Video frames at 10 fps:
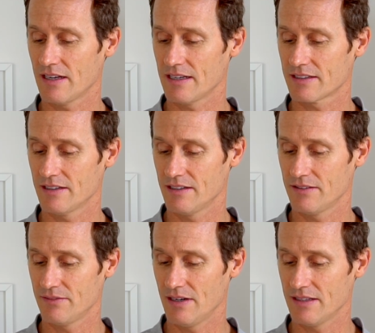
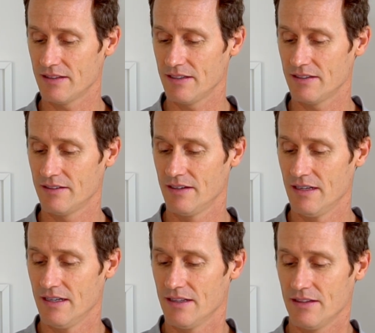icon right there,
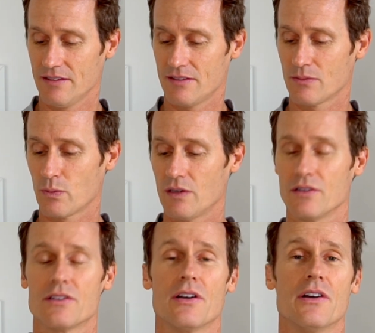this is where you
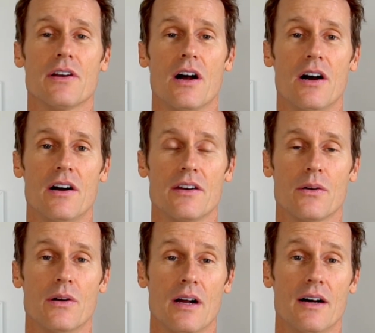turn on
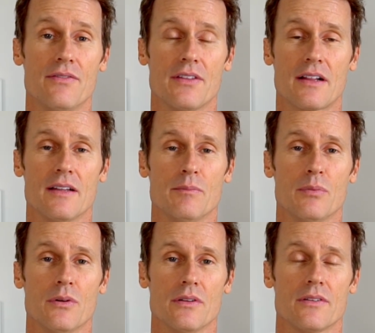or off the
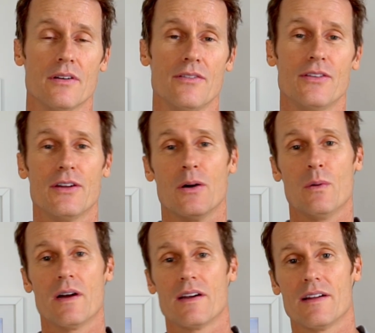clipboard. So if you don't
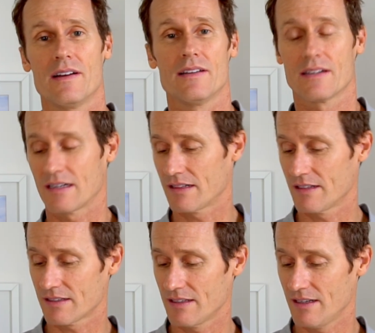want it on, you can
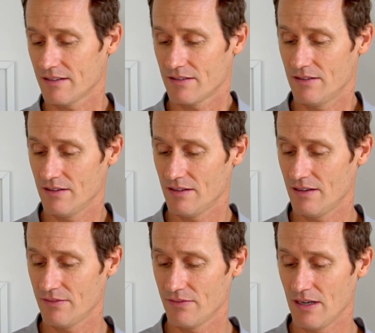click that, turn it
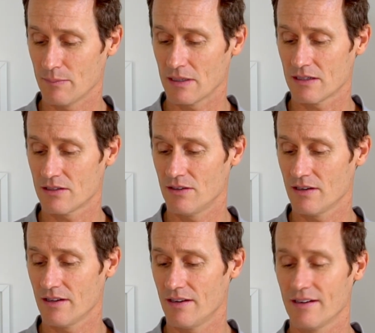off. I'm gonna turn
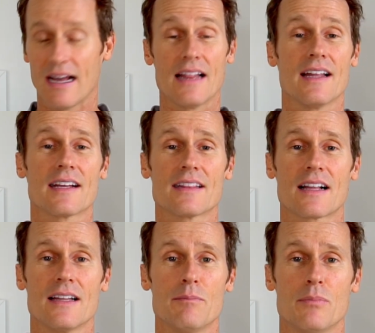it on, I like the
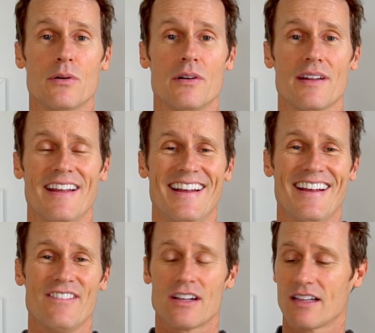clipboard.
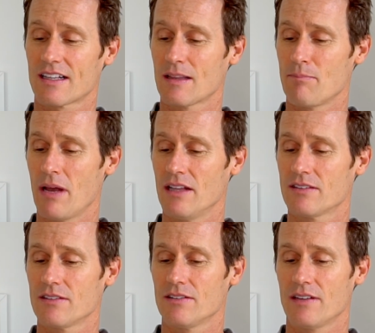If you click the
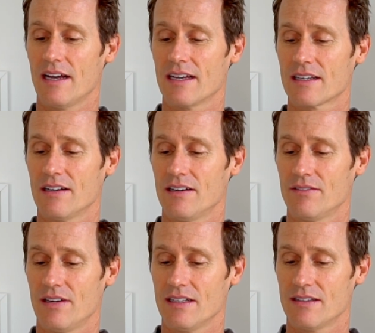pencil icon
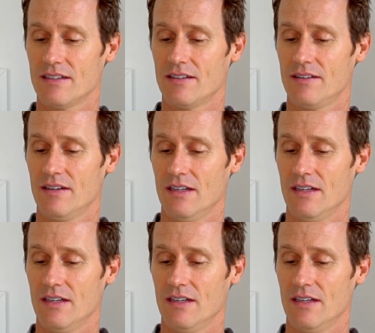right there,